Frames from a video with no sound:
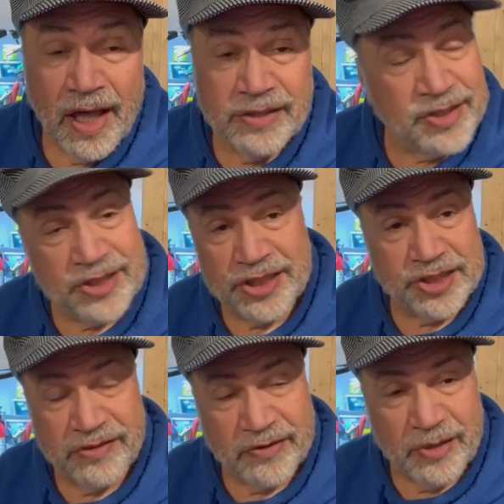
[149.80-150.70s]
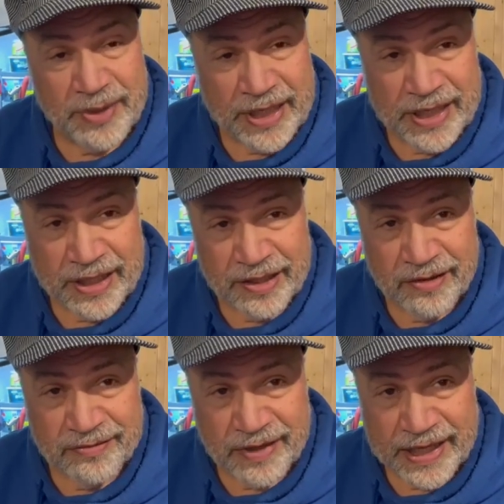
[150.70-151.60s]
this is just the very beginning
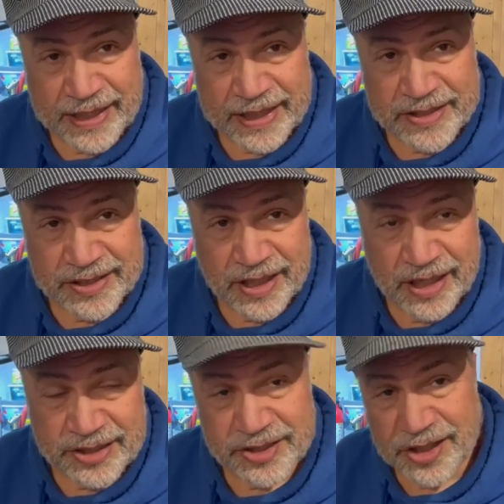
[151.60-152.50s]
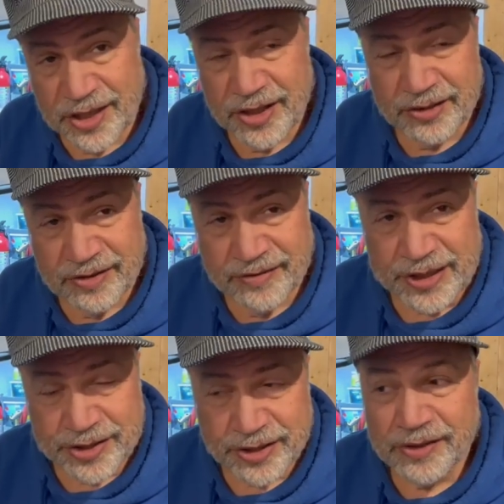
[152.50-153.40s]
of, I guess, just another
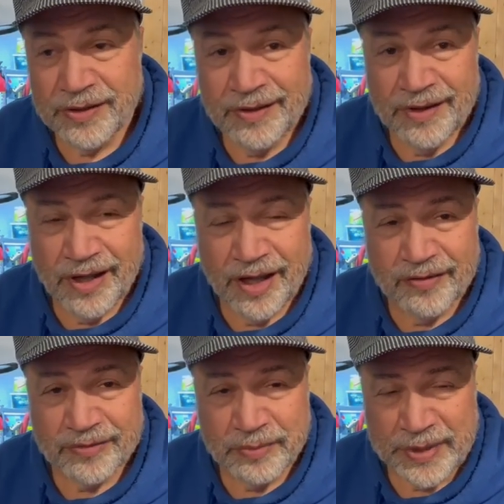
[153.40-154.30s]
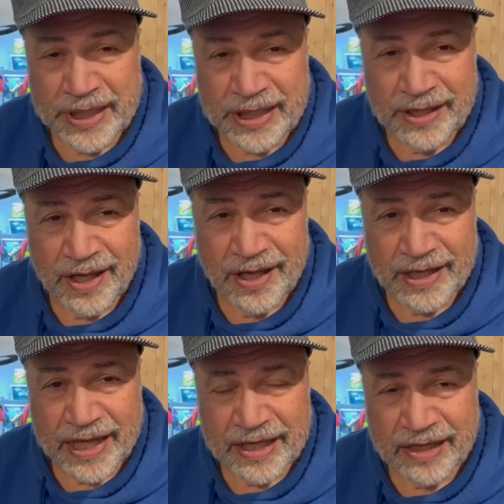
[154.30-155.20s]
adventure for me
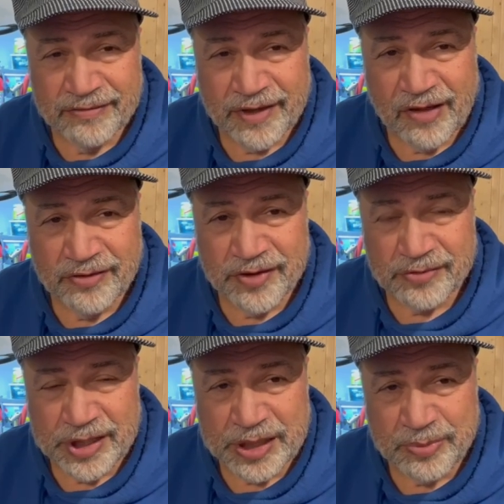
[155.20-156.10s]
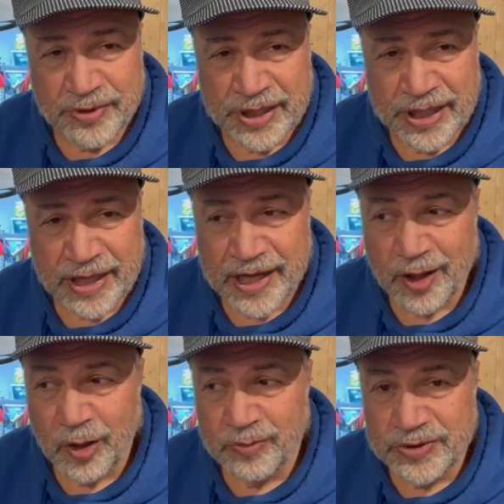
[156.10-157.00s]
getting involved with 3D printing. I
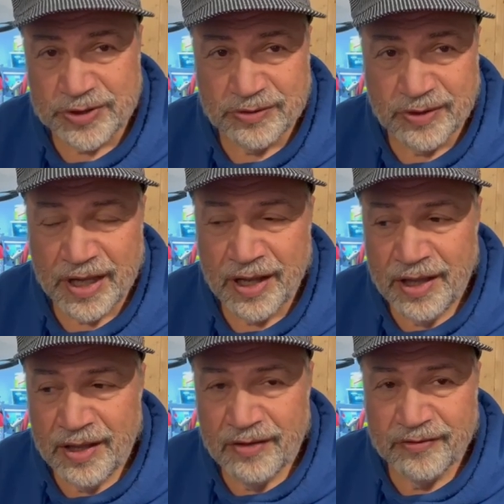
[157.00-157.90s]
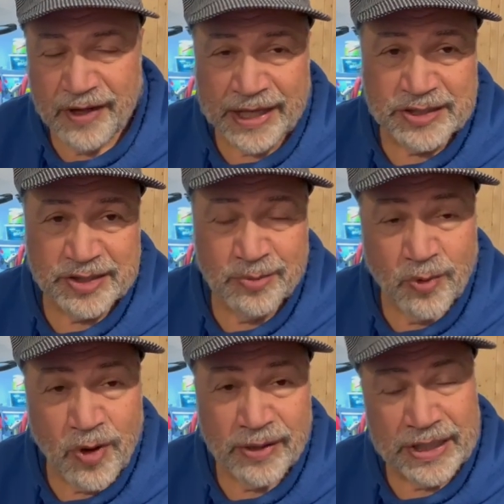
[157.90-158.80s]
hope to find some
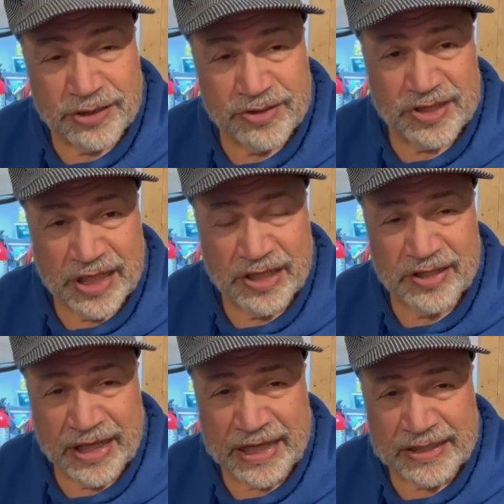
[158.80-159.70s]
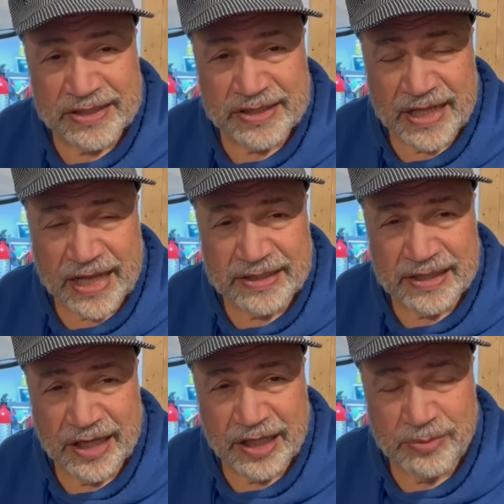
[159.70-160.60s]
more interesting things
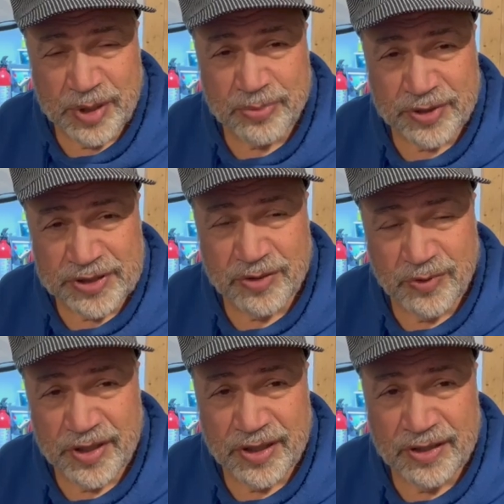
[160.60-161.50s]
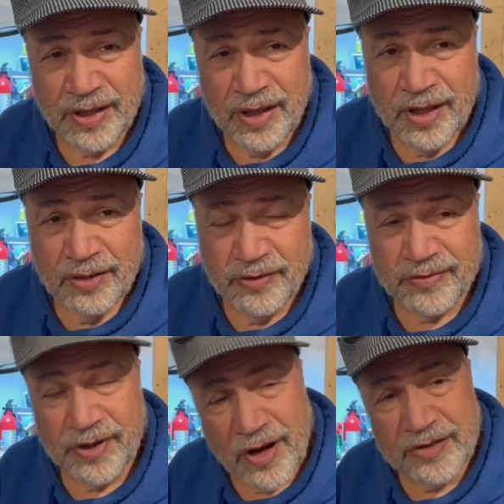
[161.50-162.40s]
that could be printed with it
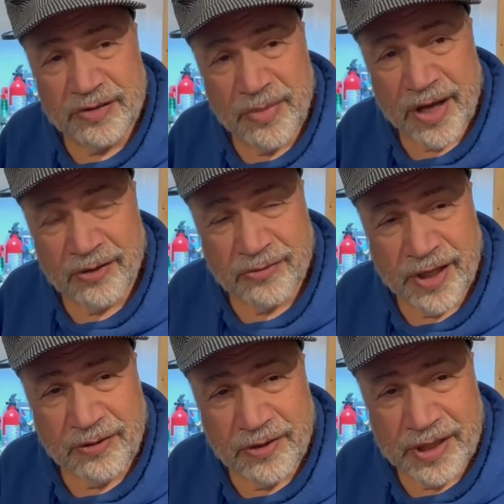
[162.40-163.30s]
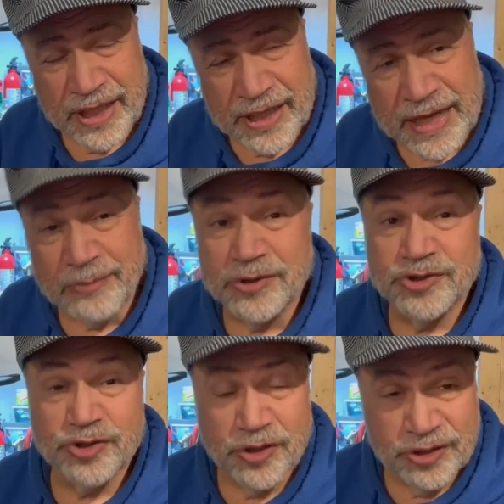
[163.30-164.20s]
with regard to model railroading, and I will
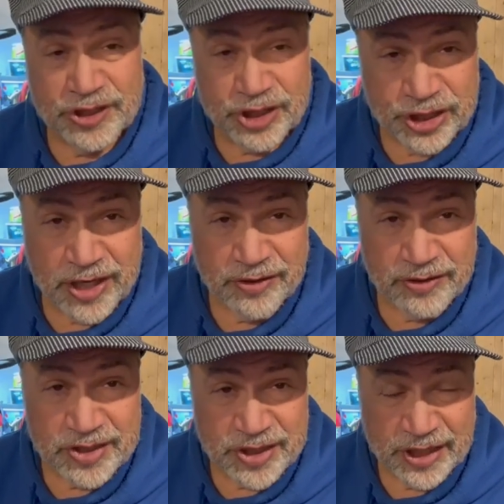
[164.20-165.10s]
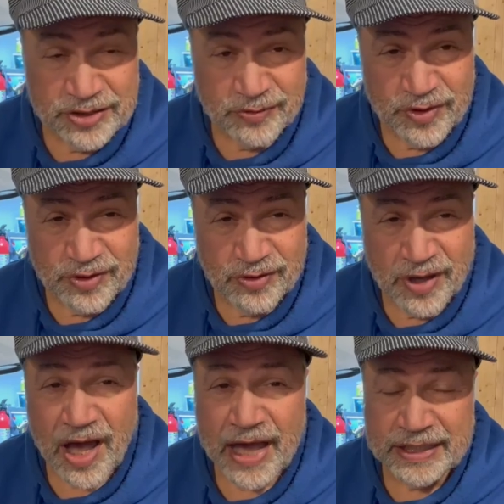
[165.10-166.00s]
certainly share those things with you
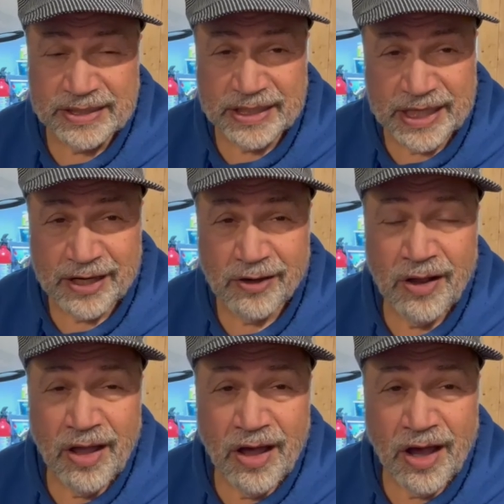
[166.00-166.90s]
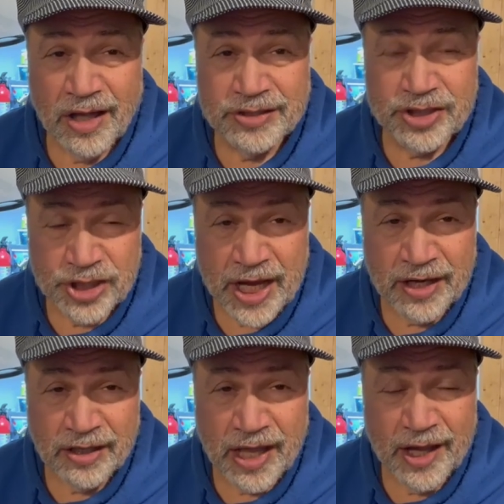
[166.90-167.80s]
guys here on the
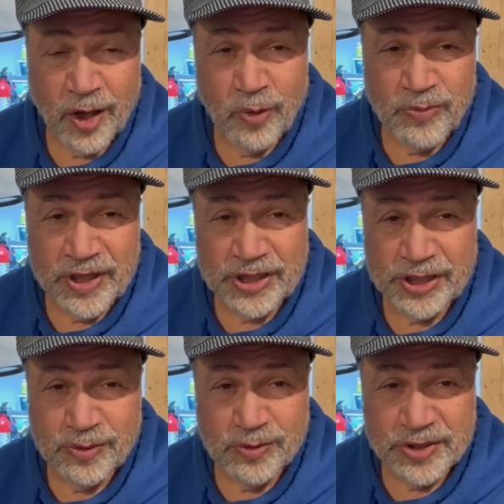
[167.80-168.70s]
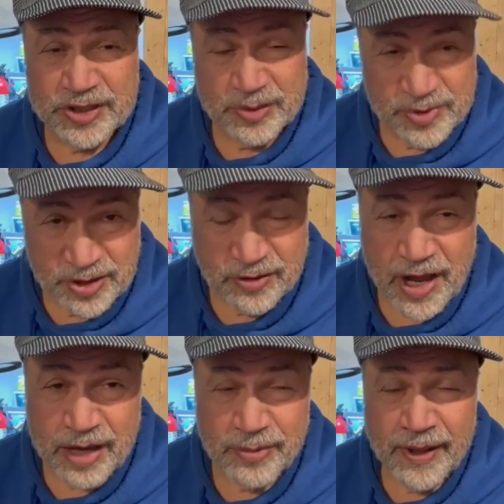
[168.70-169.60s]
channel. I hope that you will
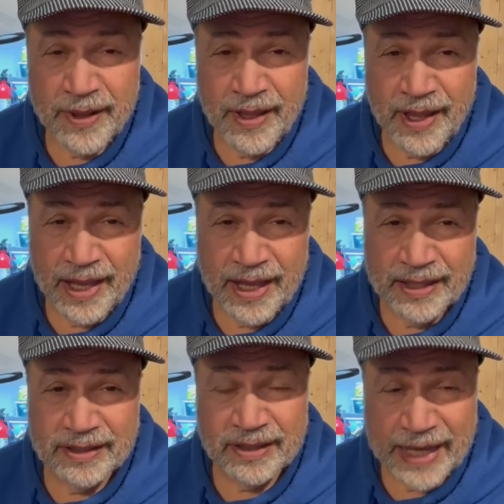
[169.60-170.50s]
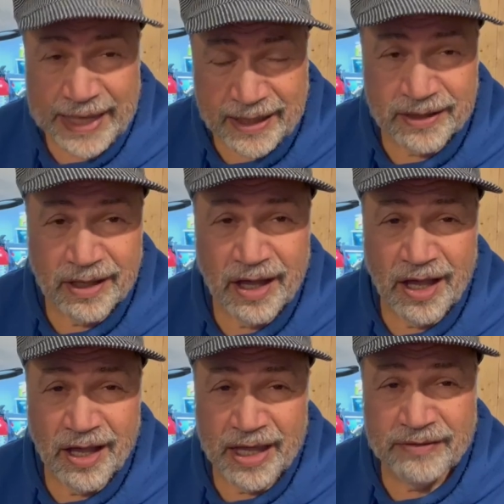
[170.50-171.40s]
subscribe and like
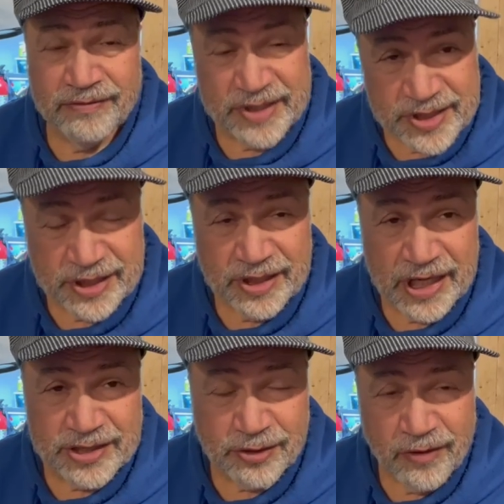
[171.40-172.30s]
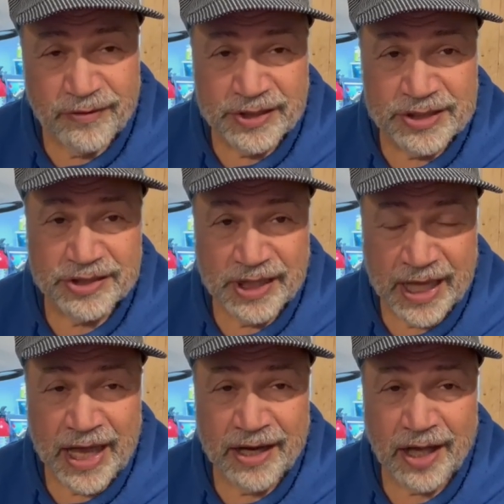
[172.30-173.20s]
and visit as often as you
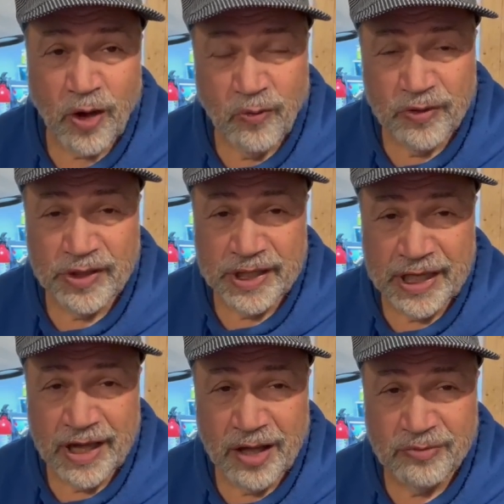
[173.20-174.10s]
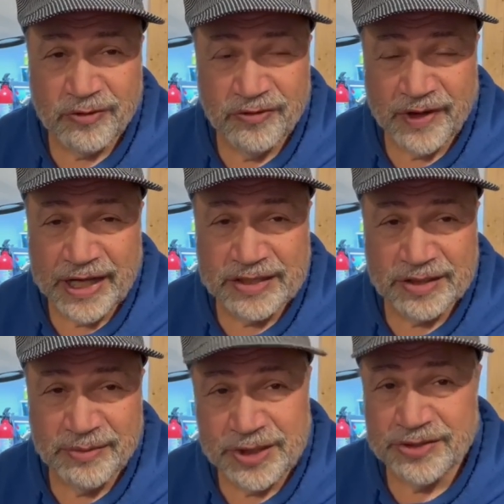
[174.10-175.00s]
can. Hopefully I'll provide
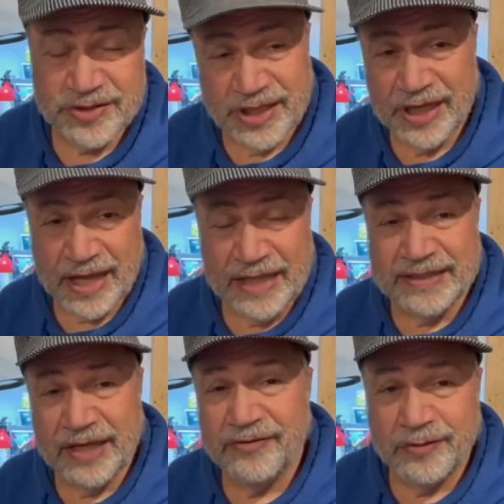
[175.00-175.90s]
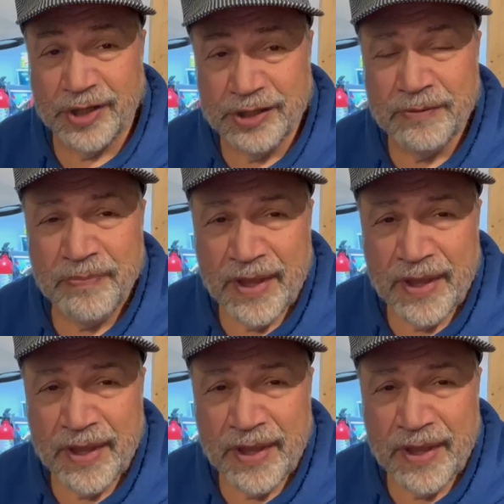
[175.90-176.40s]
some interesting content for you